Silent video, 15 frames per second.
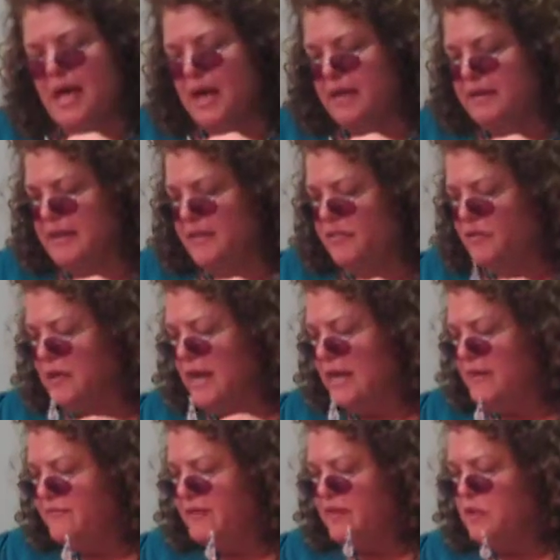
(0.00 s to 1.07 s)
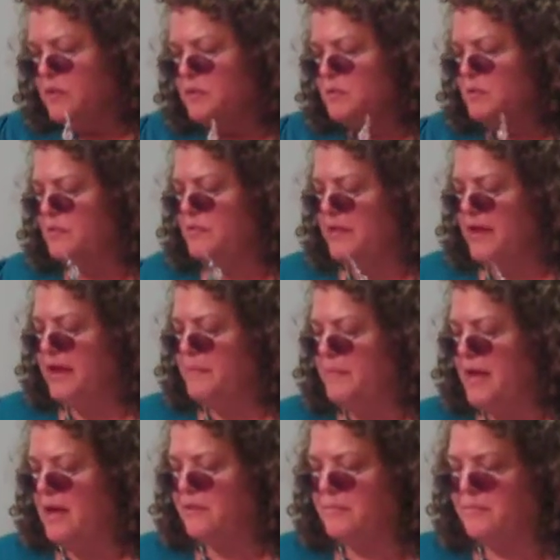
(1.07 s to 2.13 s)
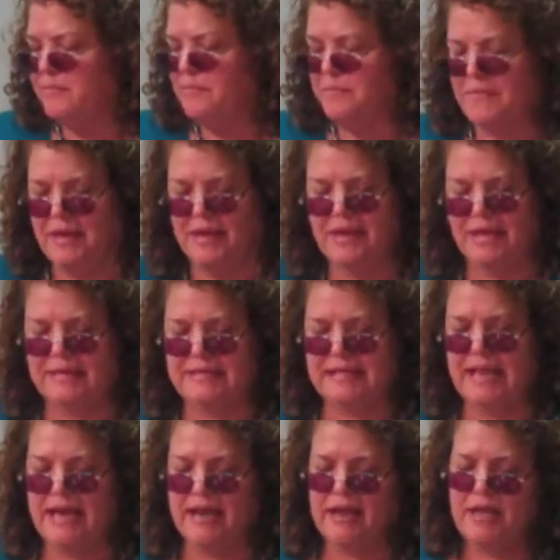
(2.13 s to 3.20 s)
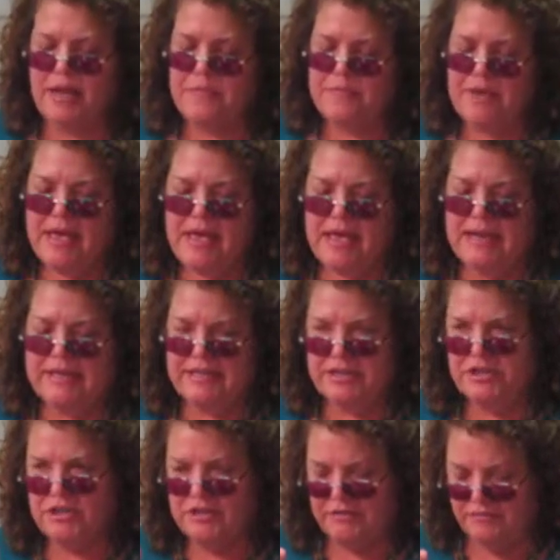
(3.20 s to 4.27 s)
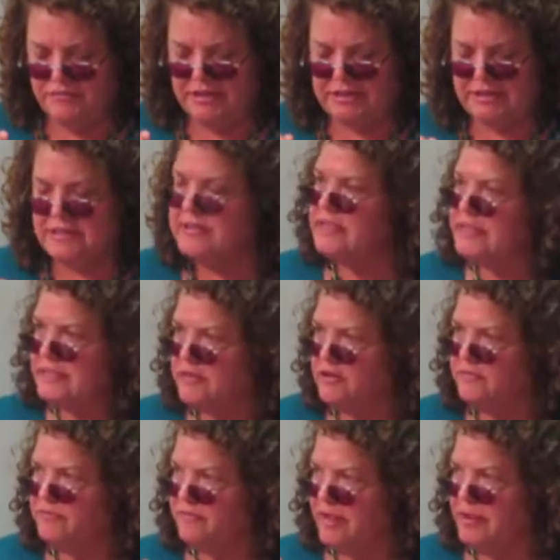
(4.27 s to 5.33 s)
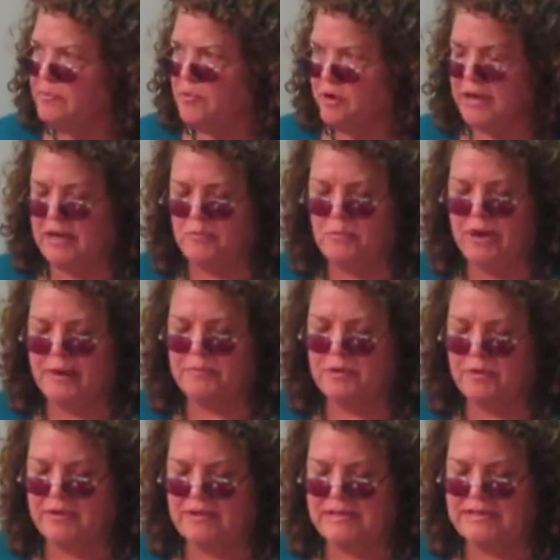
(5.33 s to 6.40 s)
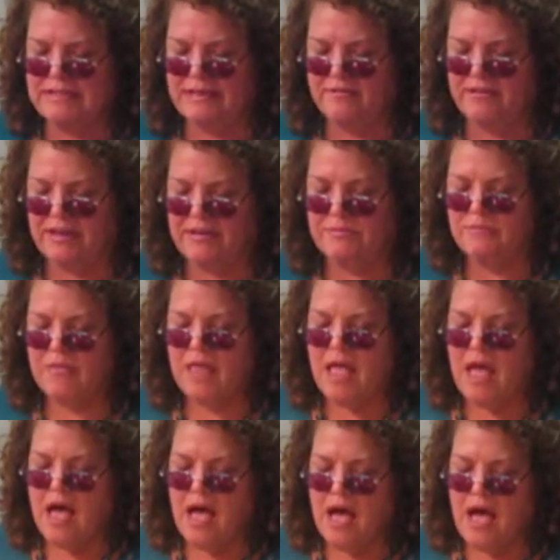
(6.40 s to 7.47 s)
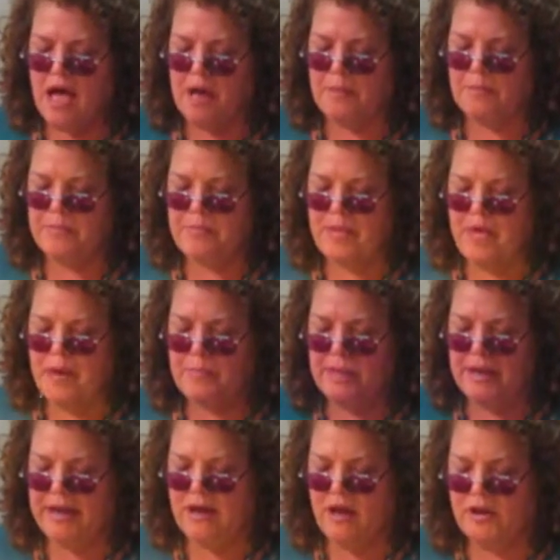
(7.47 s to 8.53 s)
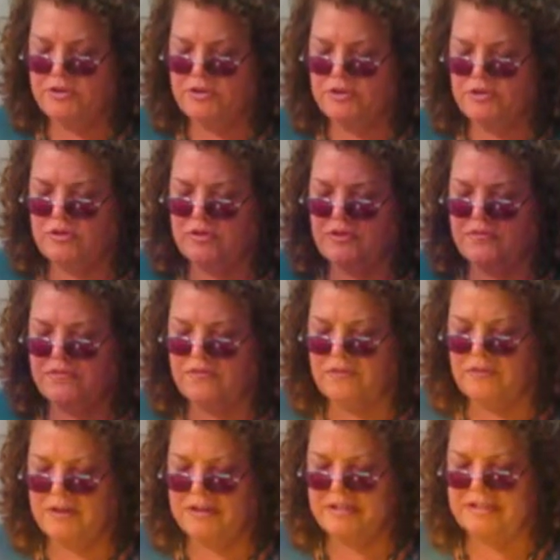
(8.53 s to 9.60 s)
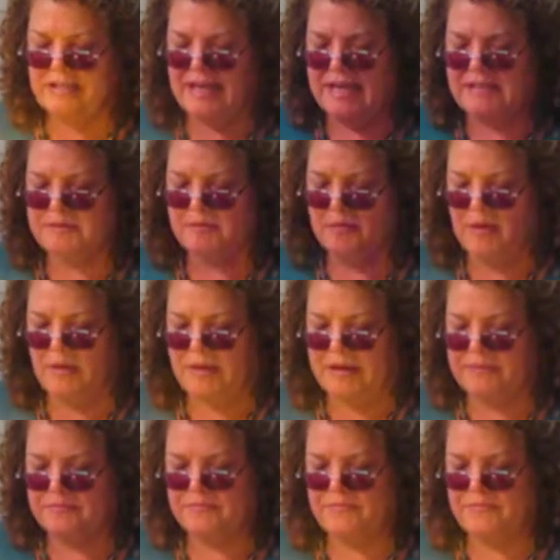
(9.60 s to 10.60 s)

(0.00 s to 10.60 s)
Another kind of unusual thing about me is that in addition to, this is considered flame working, what I'm doing this evening, but I also do the furnace glass blowing.